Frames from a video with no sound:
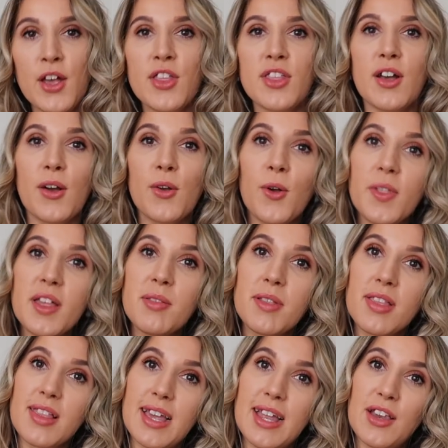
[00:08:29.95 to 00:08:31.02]
So I've got these
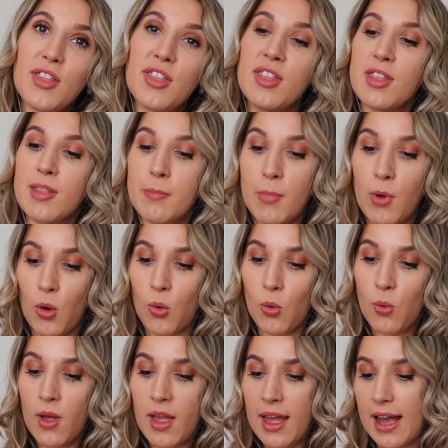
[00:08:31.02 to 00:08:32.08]
ones in a
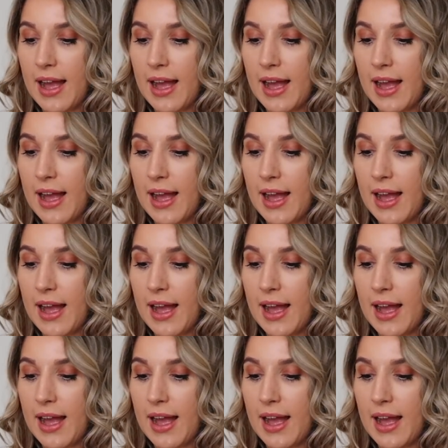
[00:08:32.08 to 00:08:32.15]
small,